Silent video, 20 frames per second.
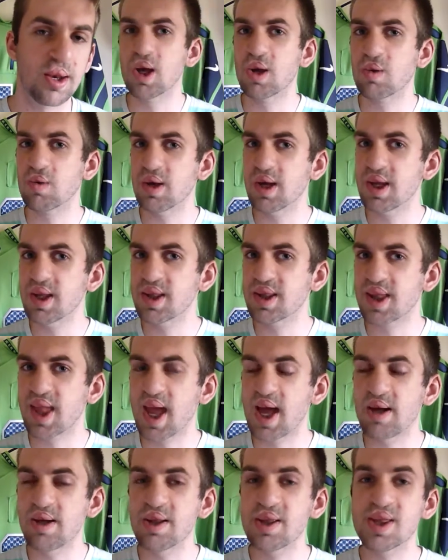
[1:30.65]
Green's
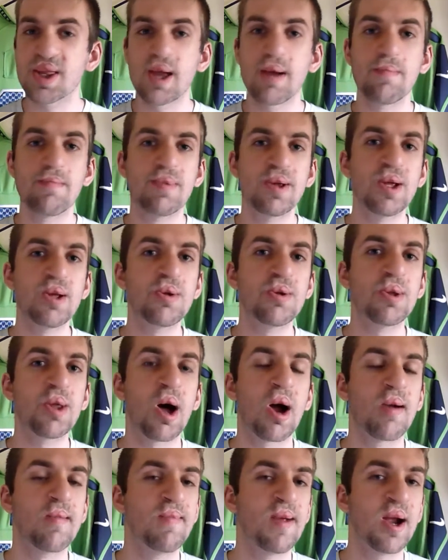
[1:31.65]
talents and build
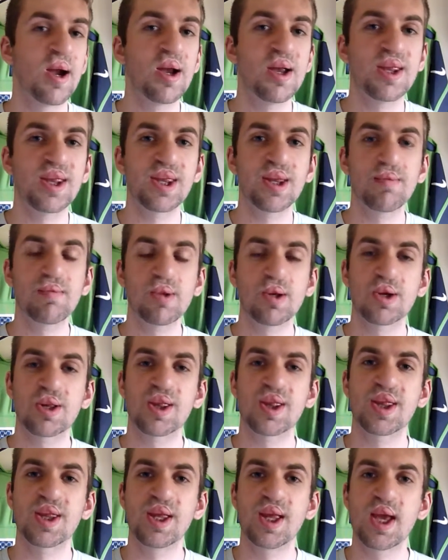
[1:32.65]
are very similar to
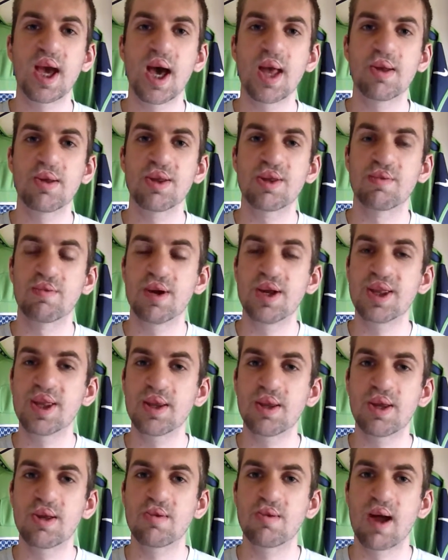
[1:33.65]
Seattle's
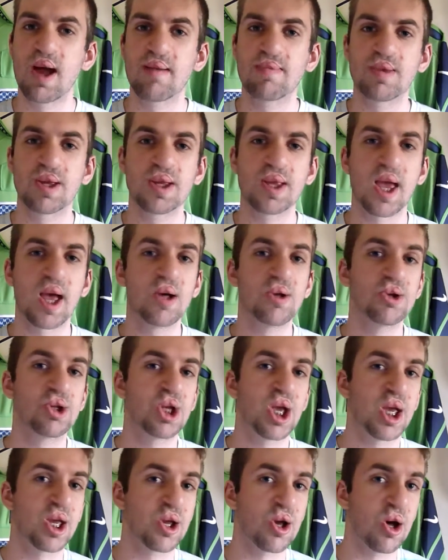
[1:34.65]
recently drafted
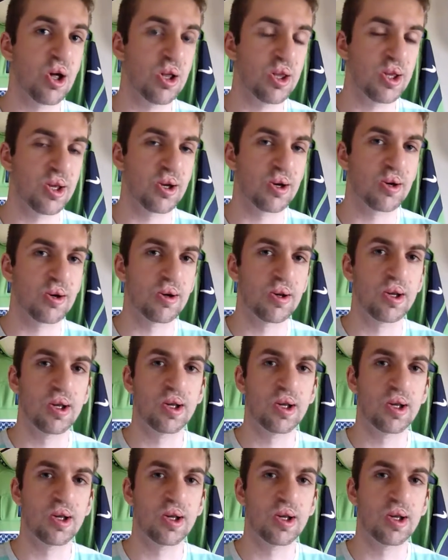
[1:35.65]
LJ Collier.